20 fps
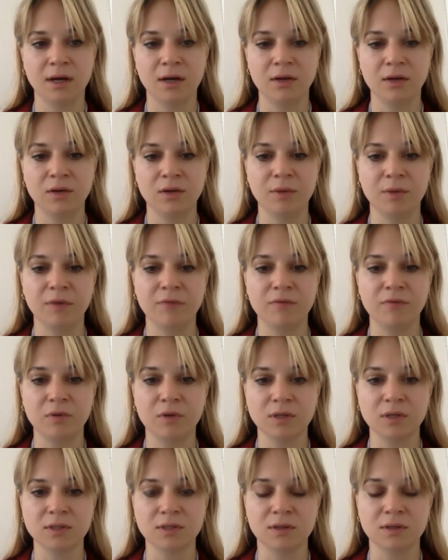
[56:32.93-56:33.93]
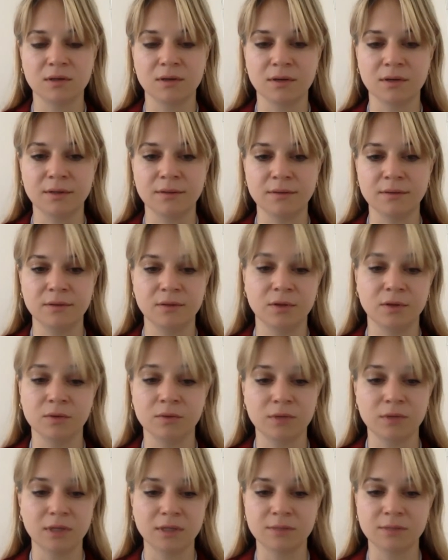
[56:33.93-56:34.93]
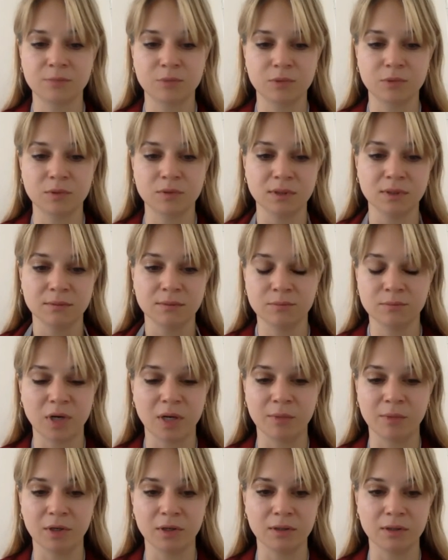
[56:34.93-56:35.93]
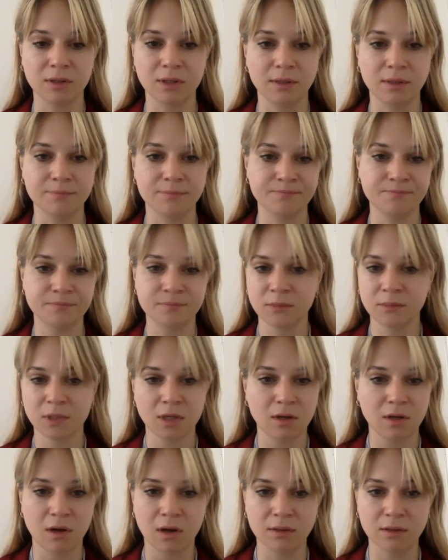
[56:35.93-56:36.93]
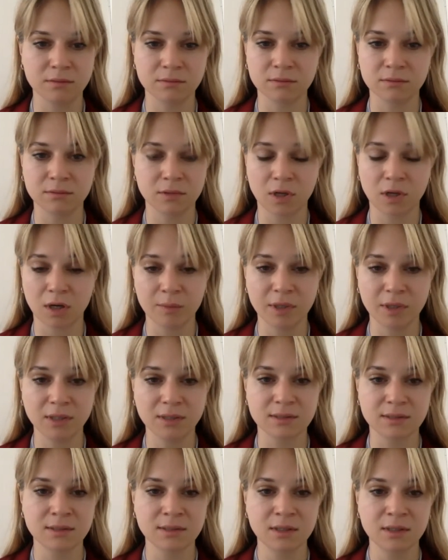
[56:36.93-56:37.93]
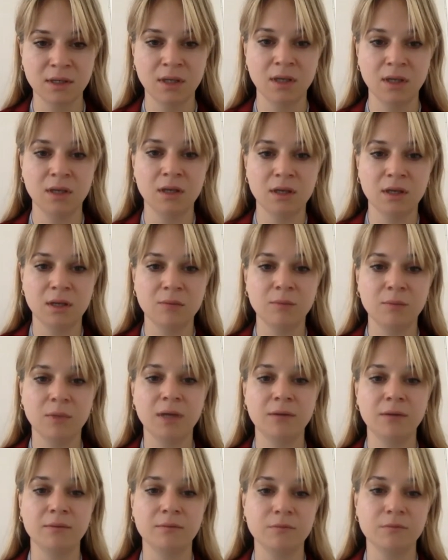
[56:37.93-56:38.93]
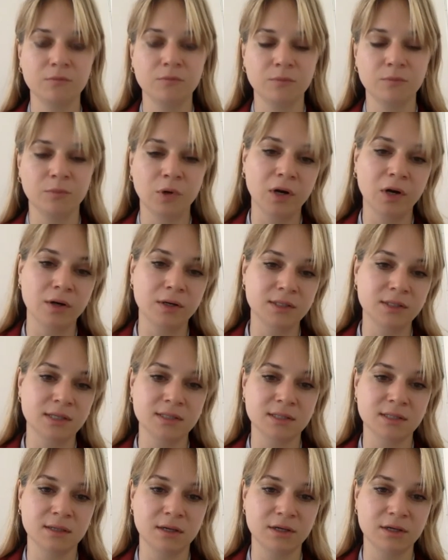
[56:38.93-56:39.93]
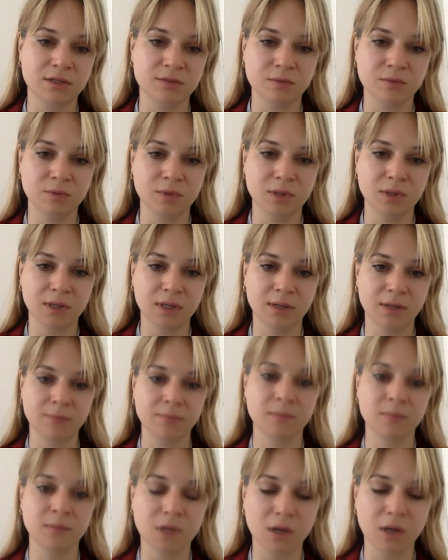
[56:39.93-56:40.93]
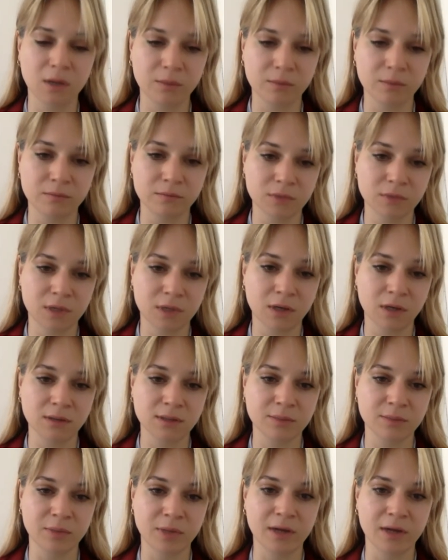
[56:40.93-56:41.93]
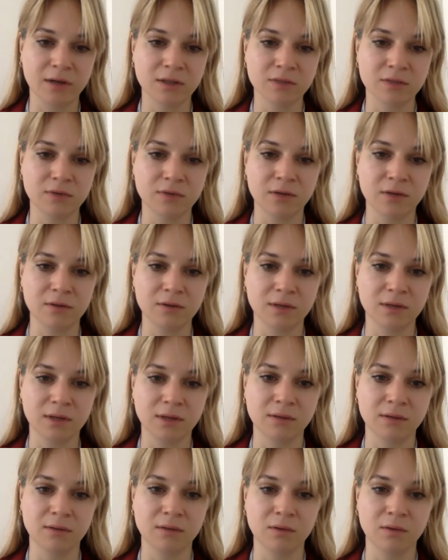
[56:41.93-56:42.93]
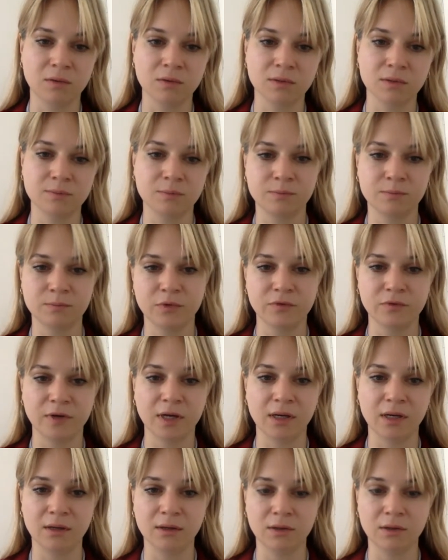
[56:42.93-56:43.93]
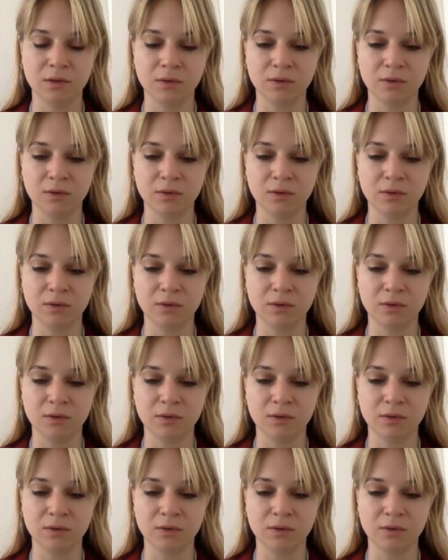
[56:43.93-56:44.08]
you might focus on, that's producing primarily cotton garments. You might prioritize engagement with cotton suppliers rather than those providing,